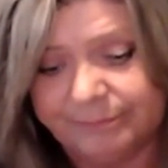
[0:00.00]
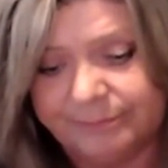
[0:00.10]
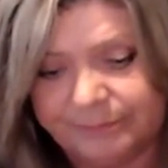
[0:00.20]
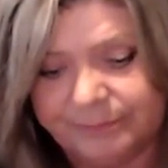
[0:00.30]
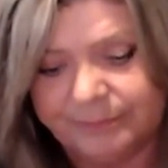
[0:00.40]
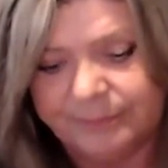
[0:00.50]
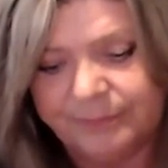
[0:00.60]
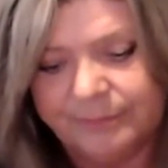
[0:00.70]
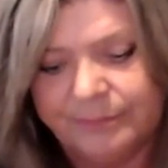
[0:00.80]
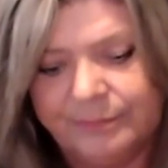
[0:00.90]

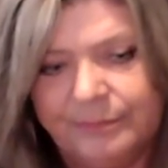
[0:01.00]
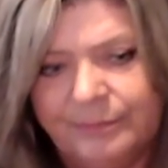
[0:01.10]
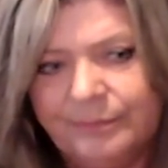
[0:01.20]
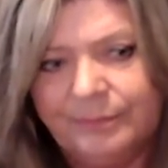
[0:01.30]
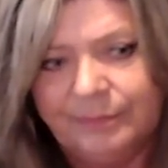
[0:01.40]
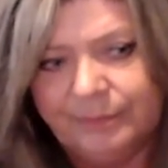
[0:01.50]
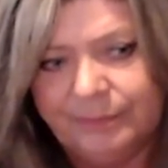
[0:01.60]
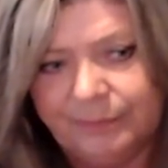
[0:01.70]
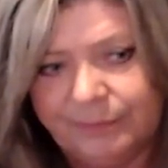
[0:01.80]
Nothing is said.